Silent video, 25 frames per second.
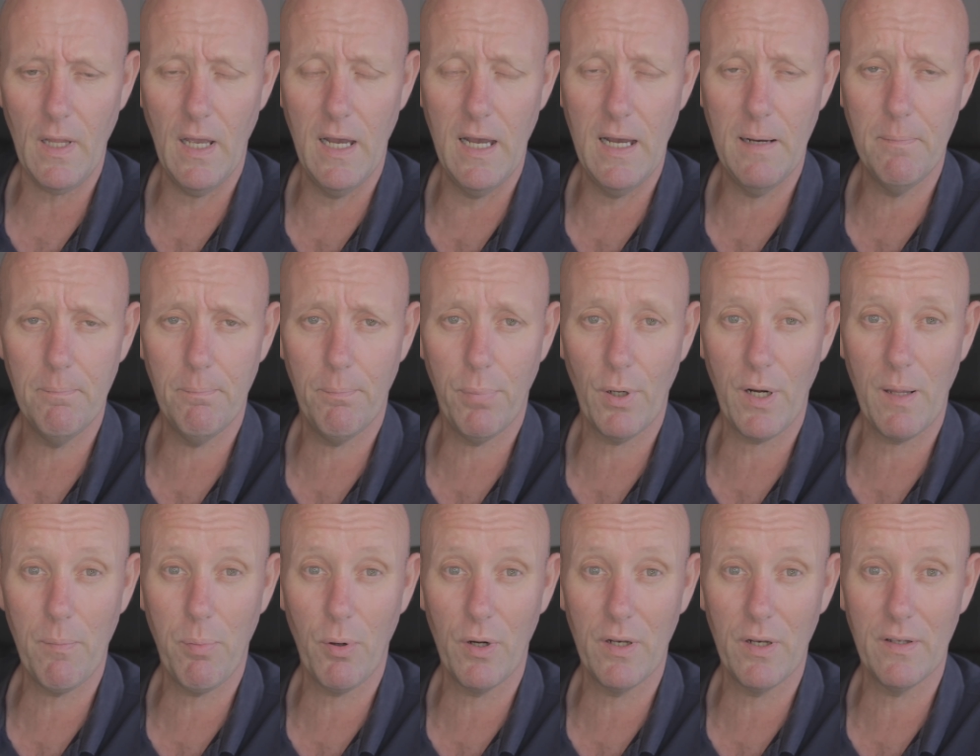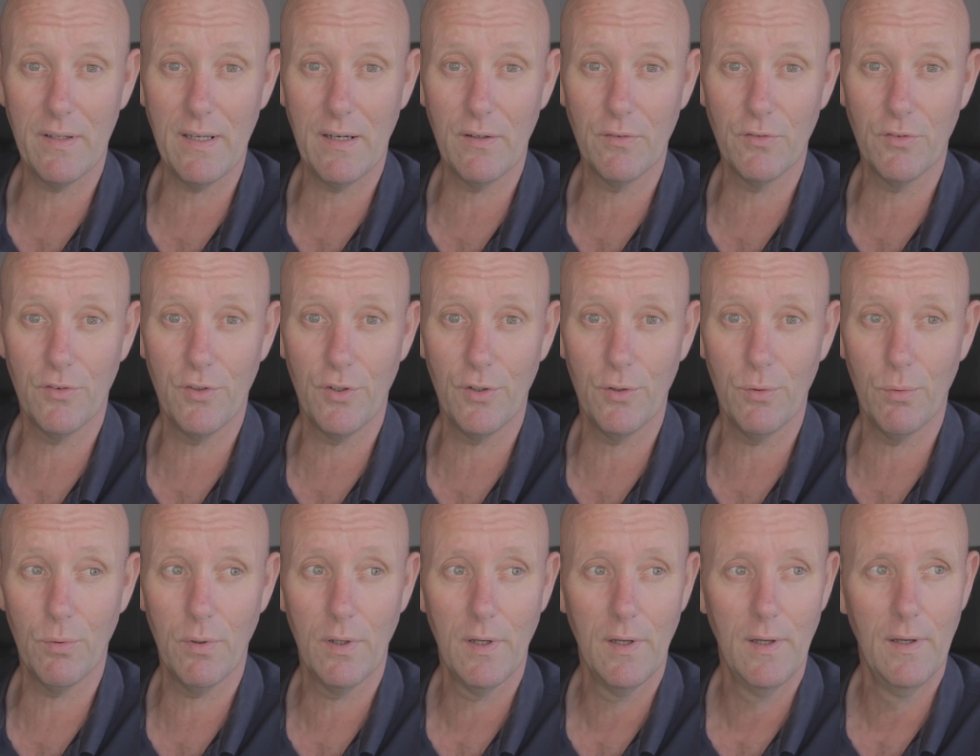Um, but I put it down
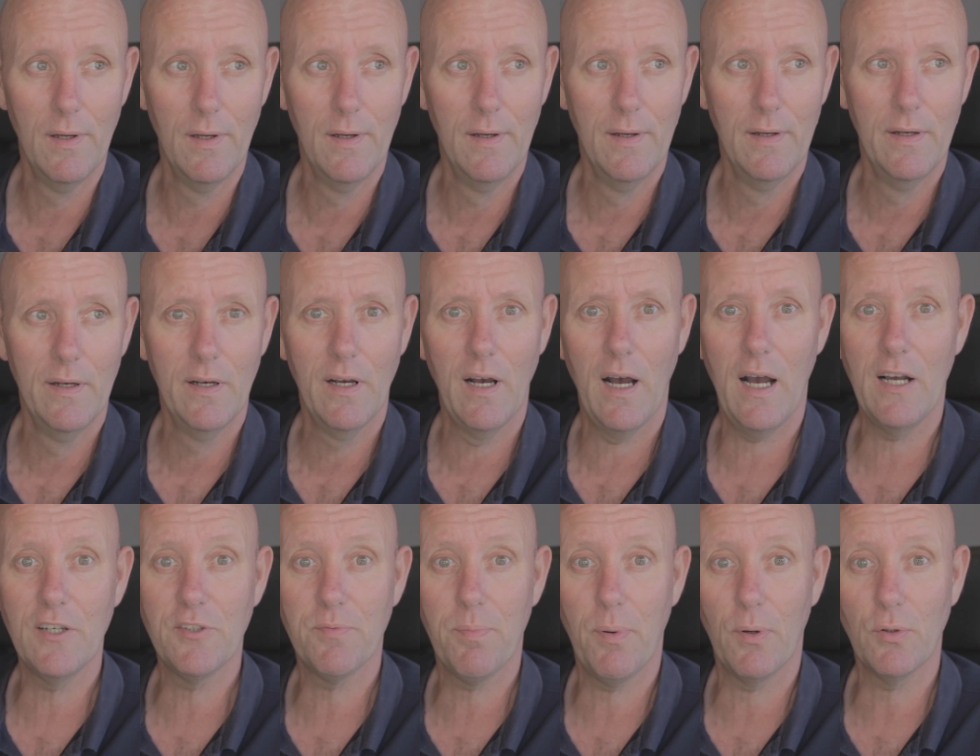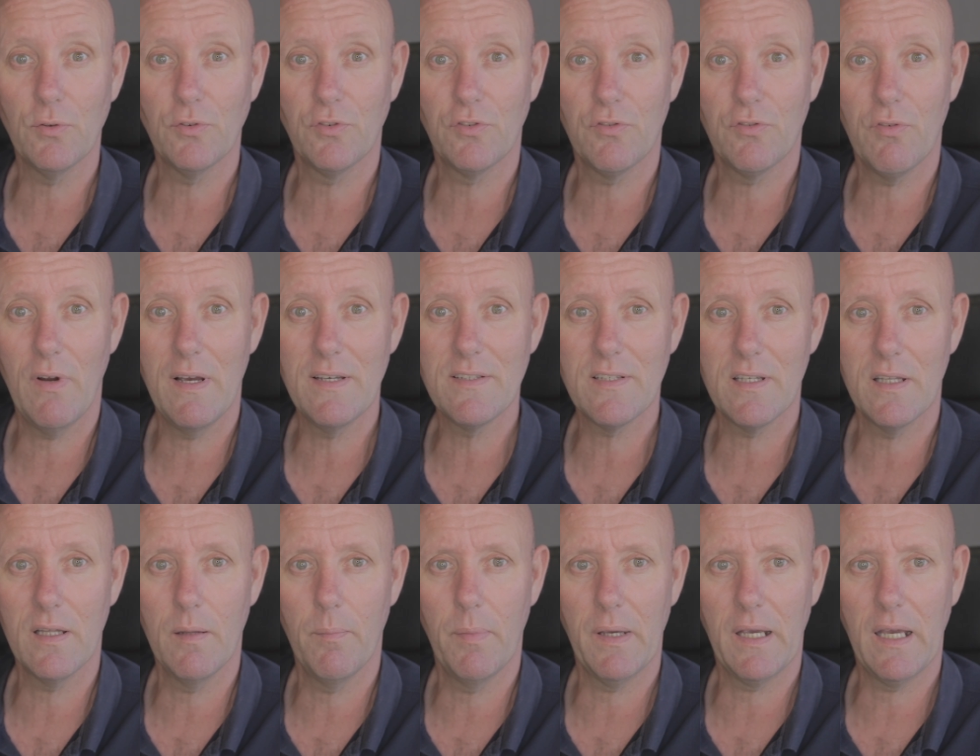to, I suppose, stress
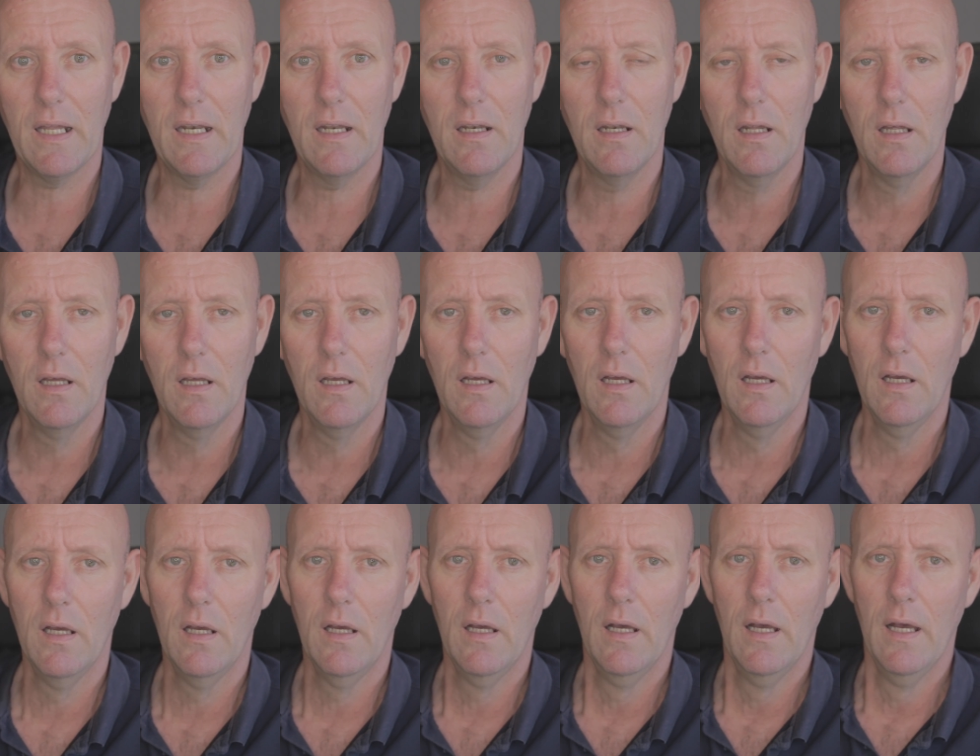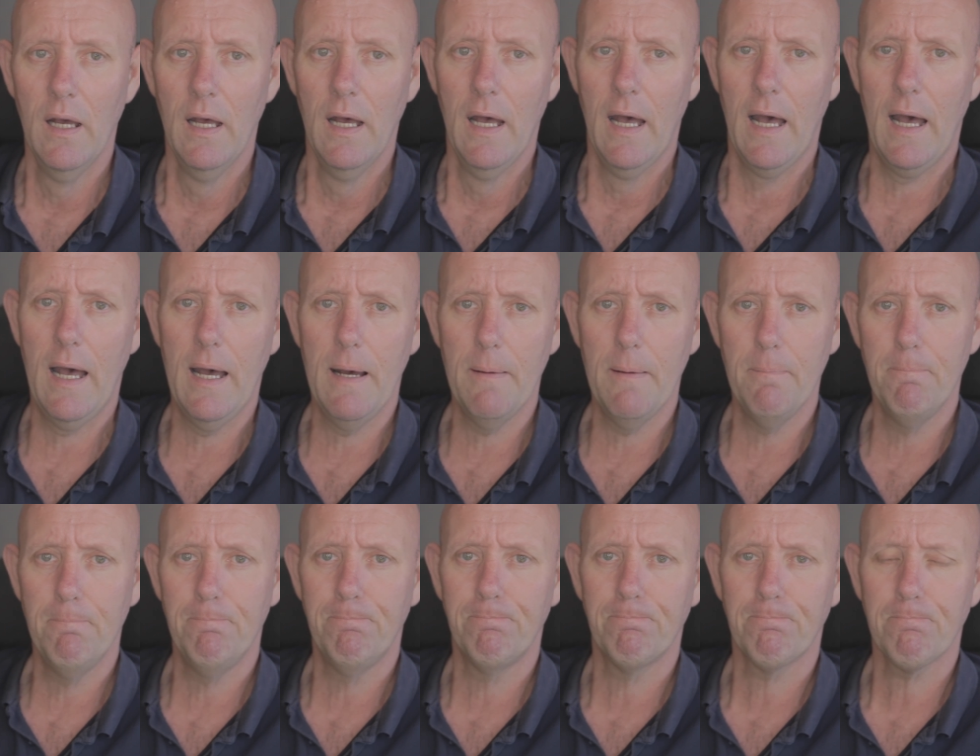at the beginning.
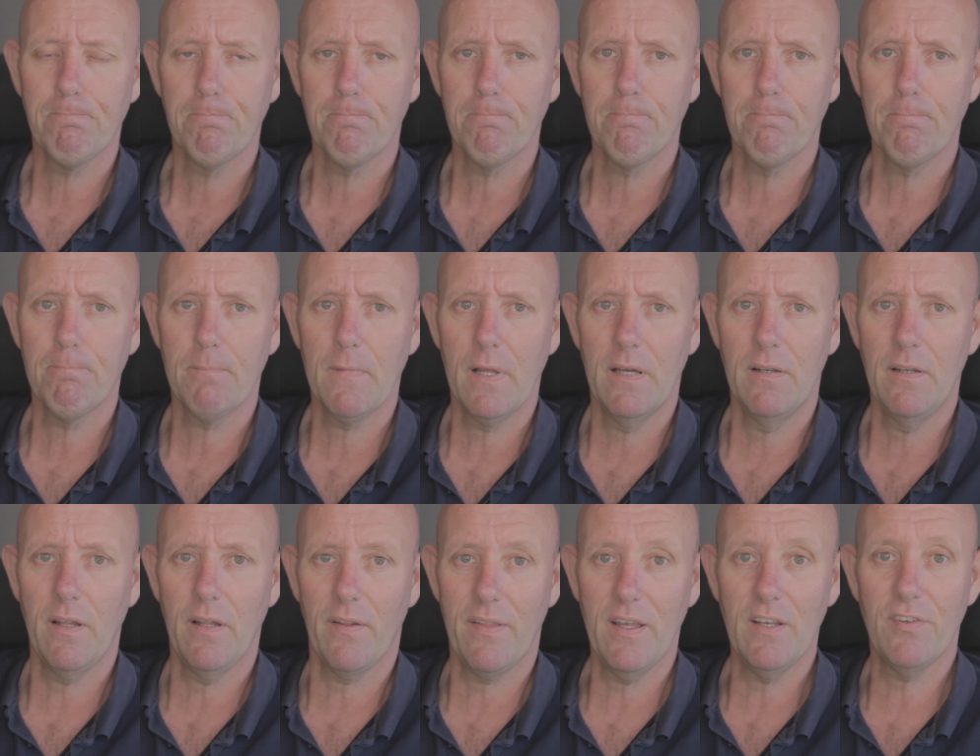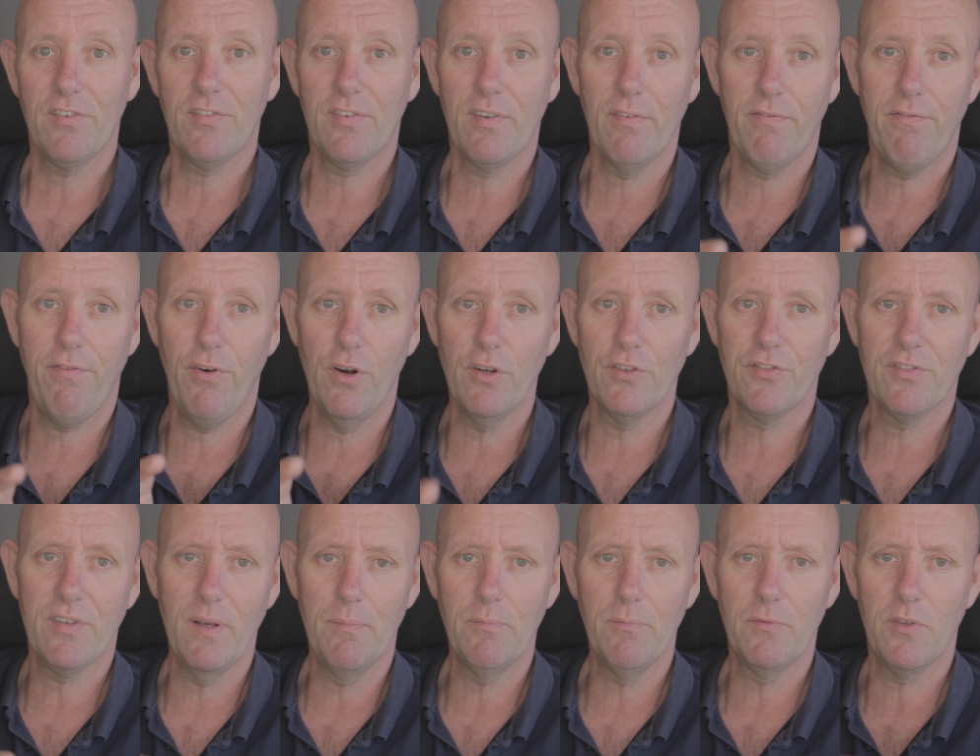Um, now this
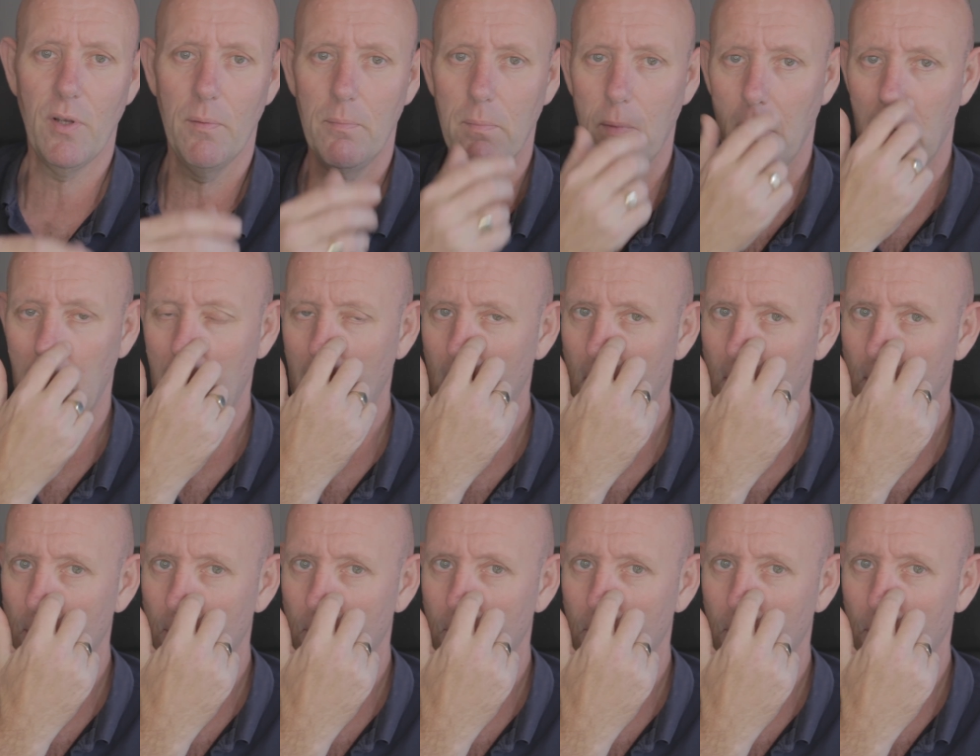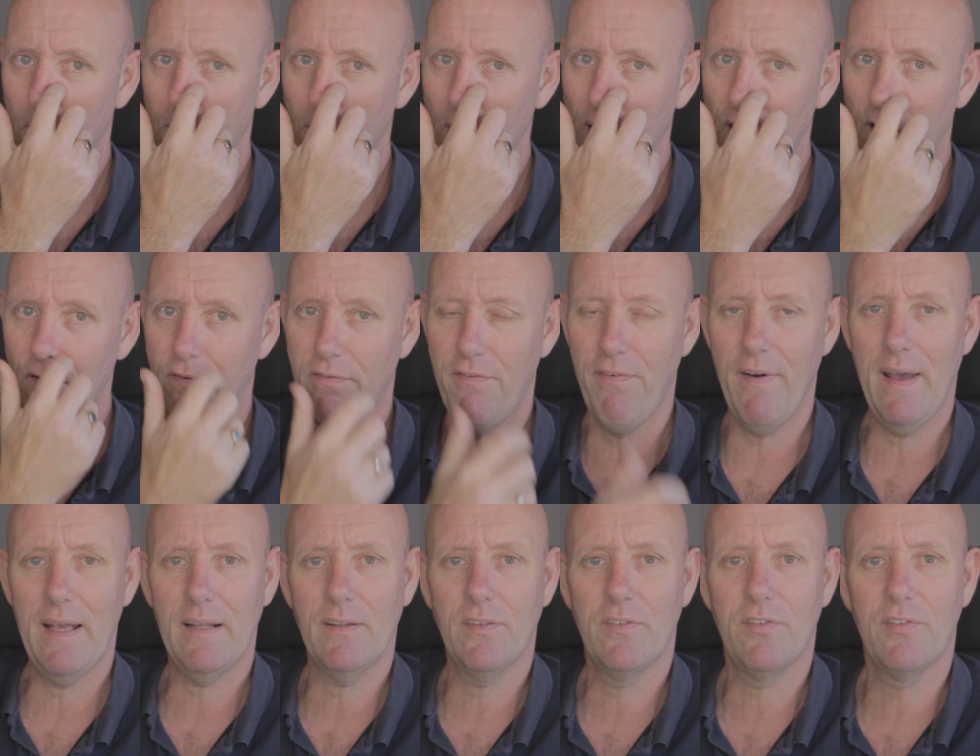first symptom, um, it
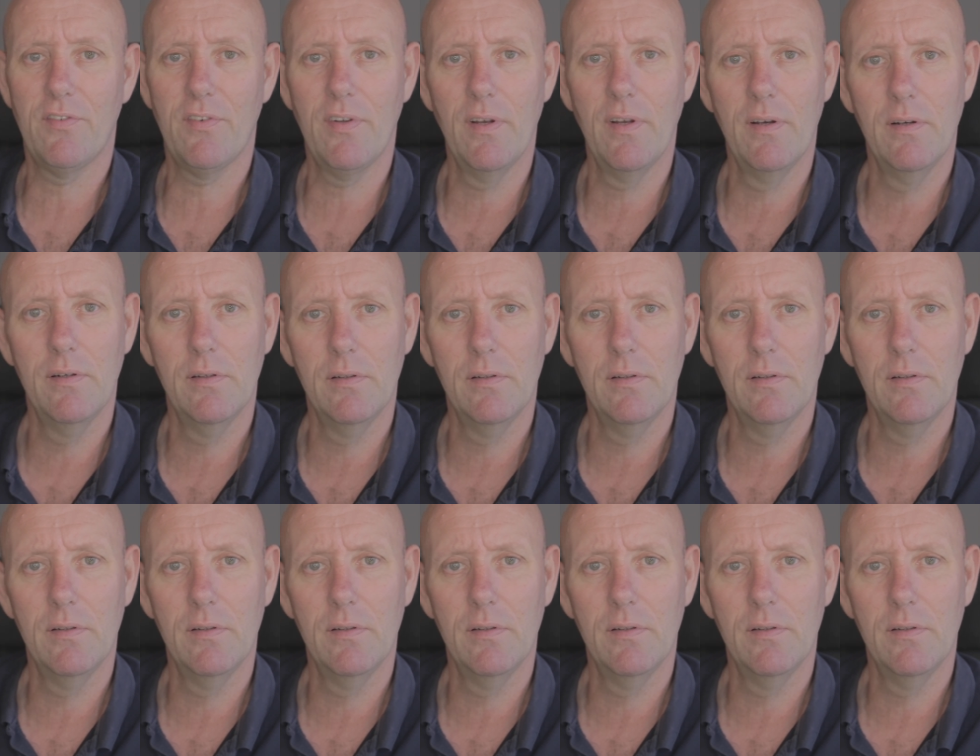affects